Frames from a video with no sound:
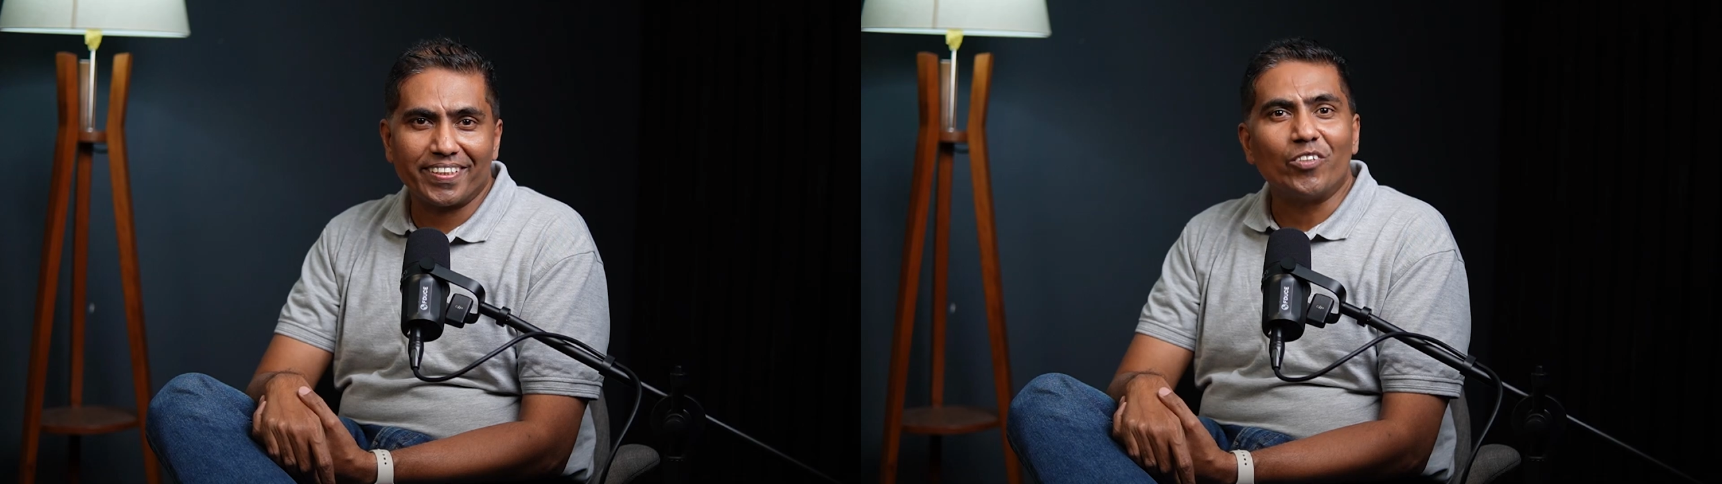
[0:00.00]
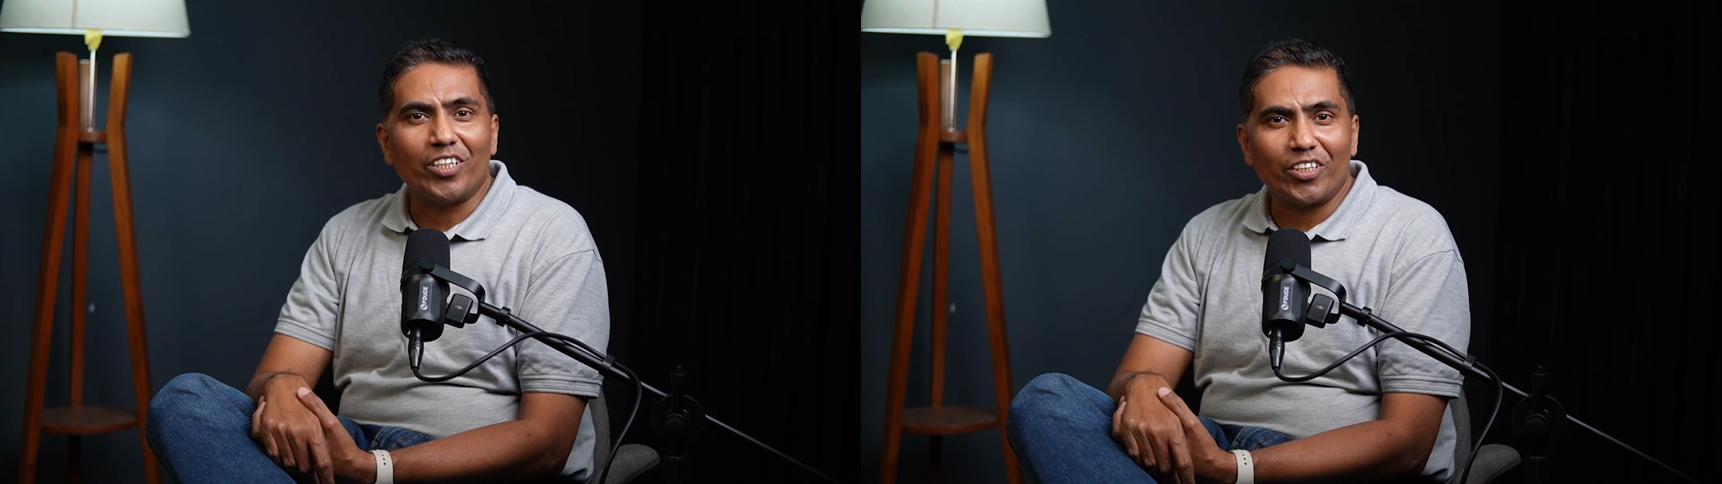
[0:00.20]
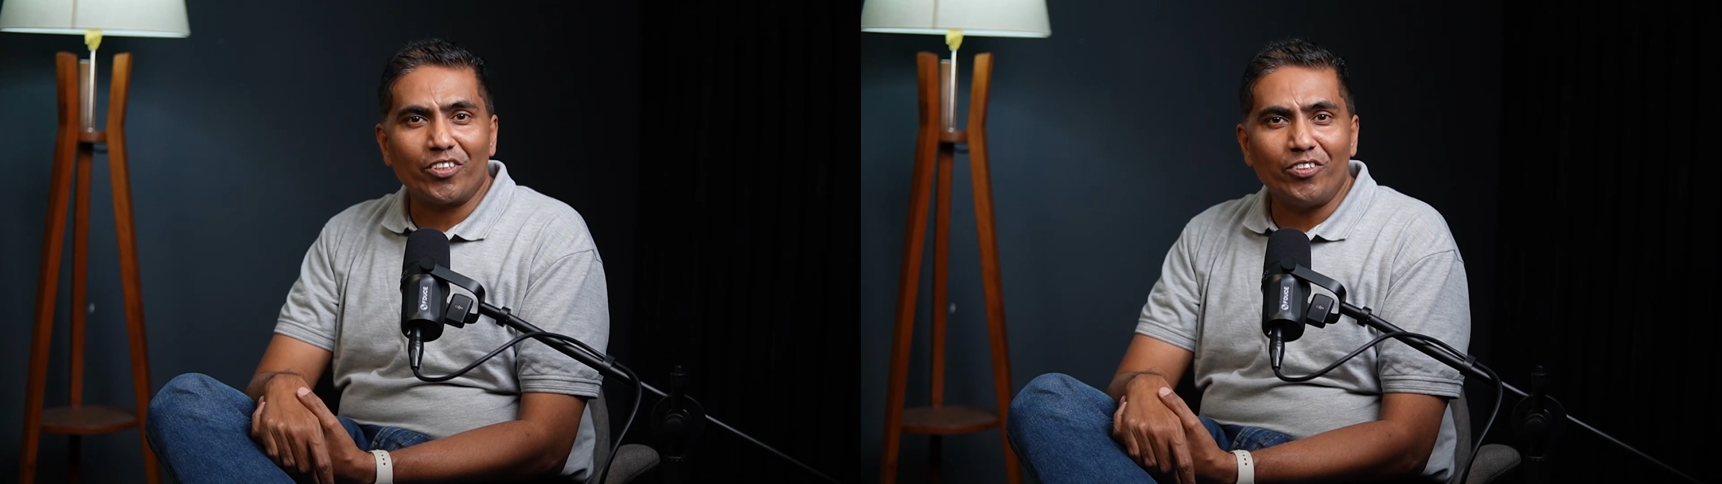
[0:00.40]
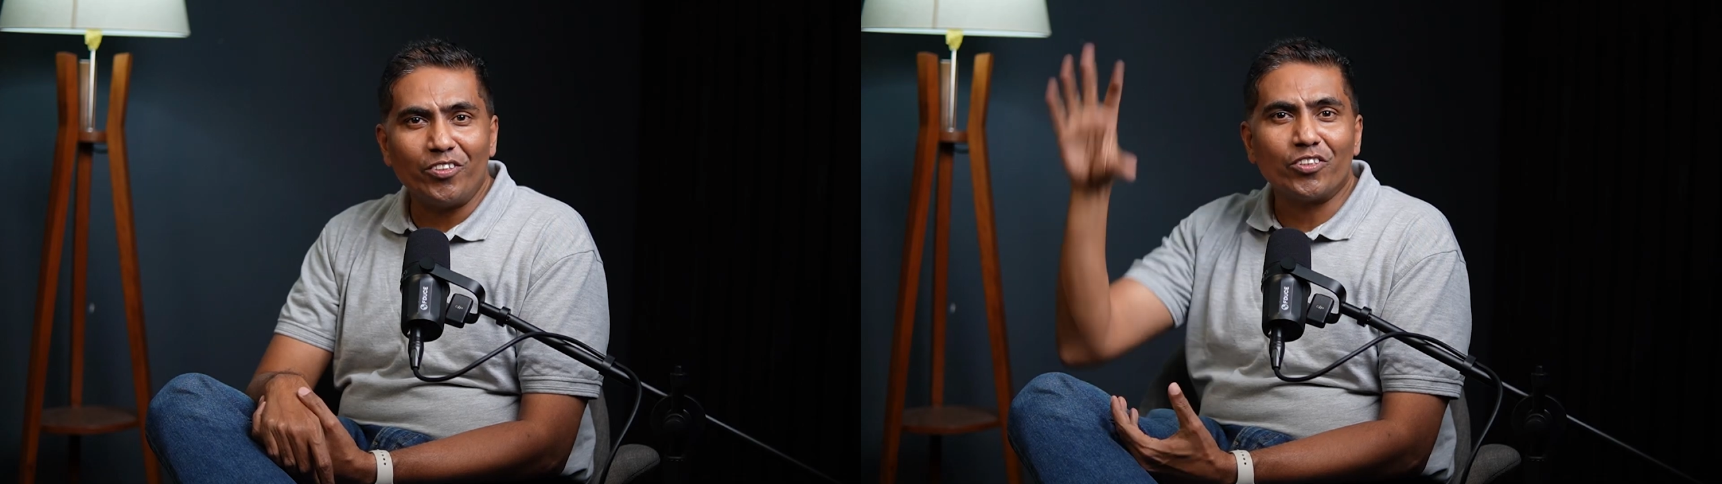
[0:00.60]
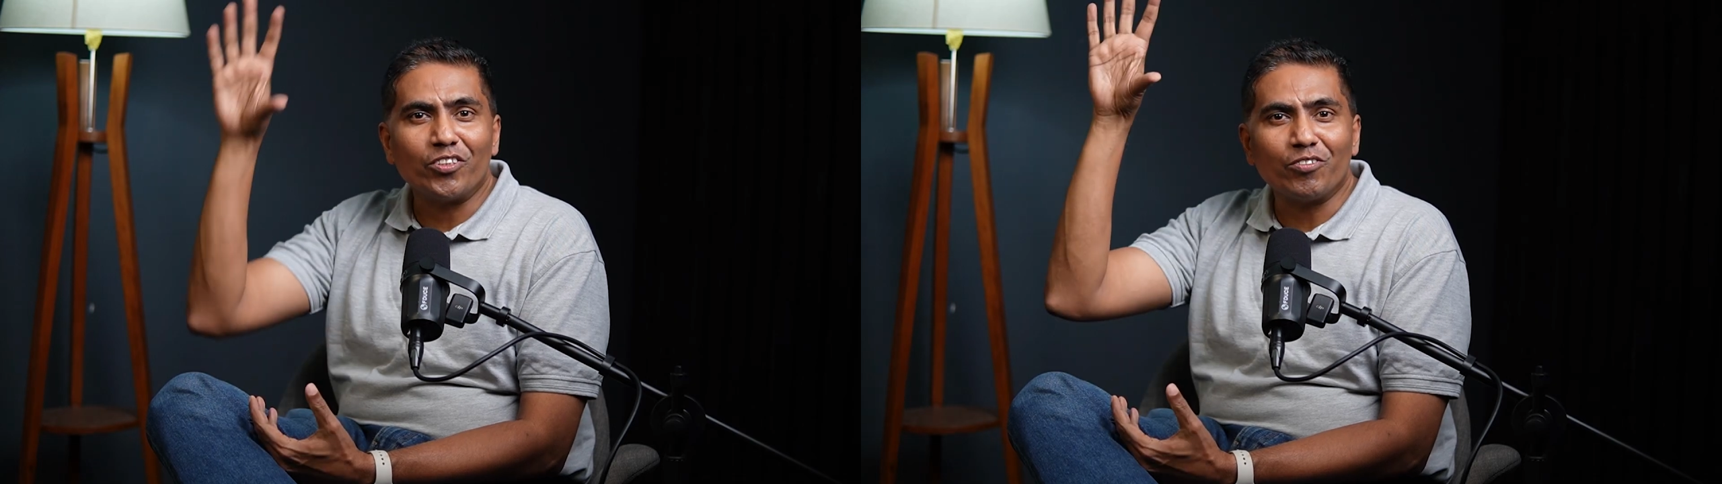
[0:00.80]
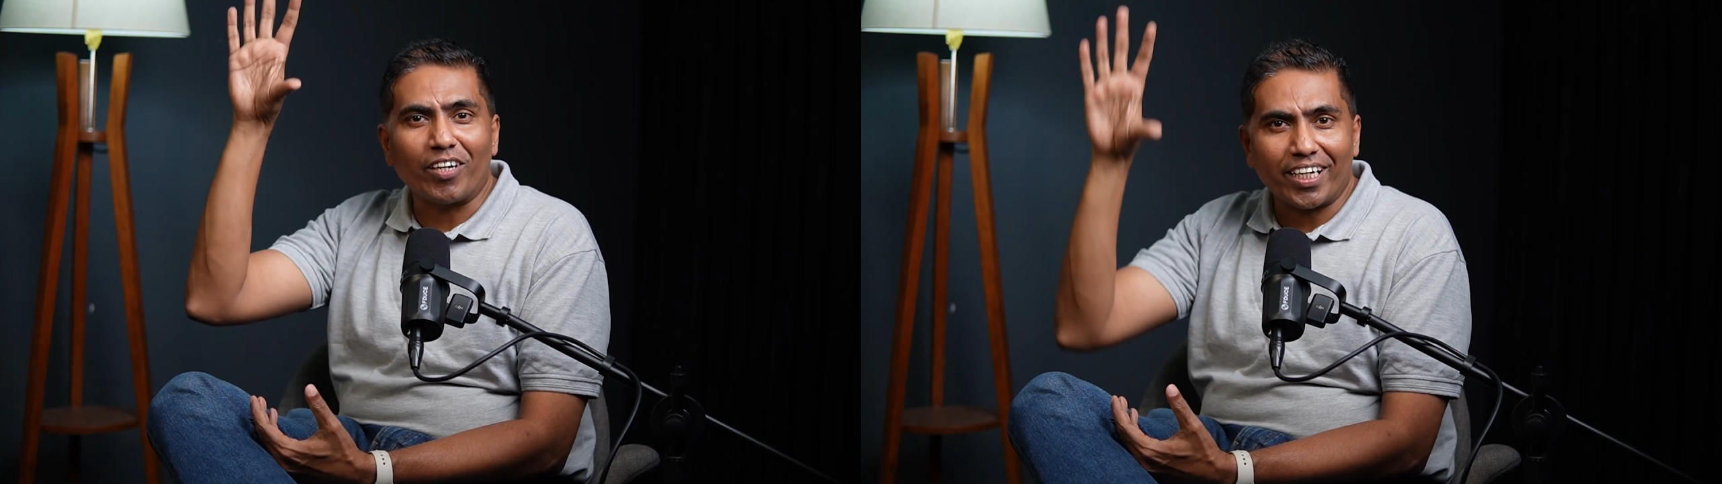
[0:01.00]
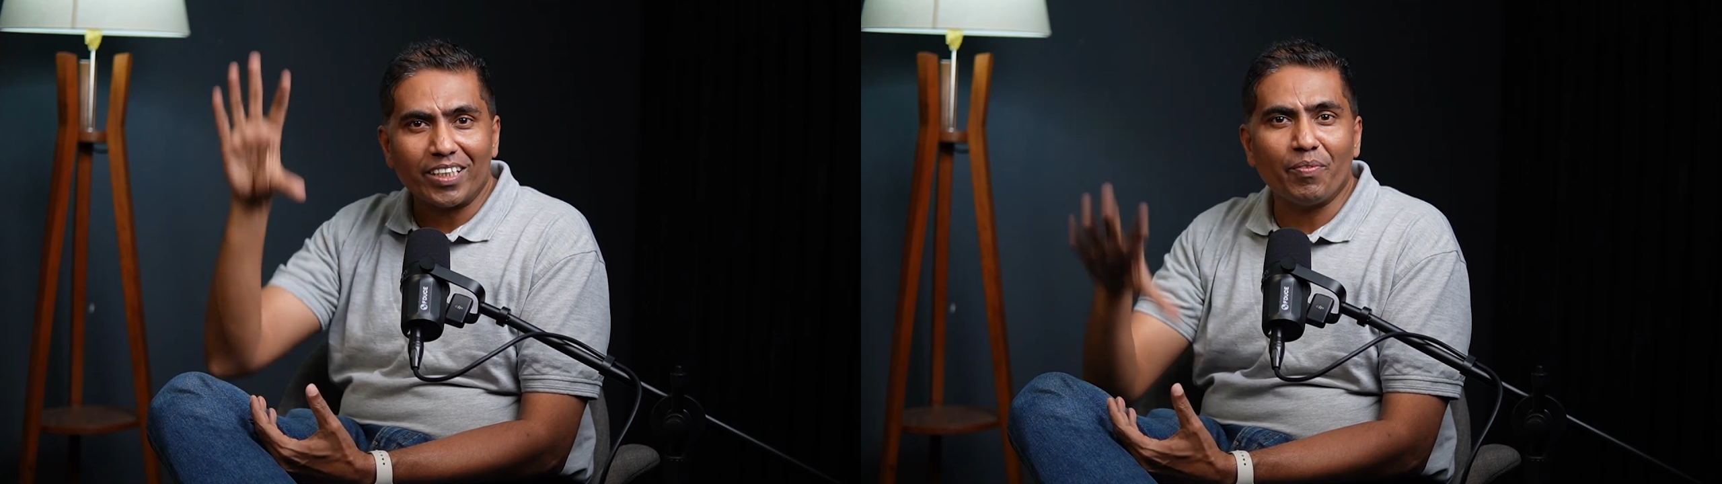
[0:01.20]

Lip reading: You need to choose what are the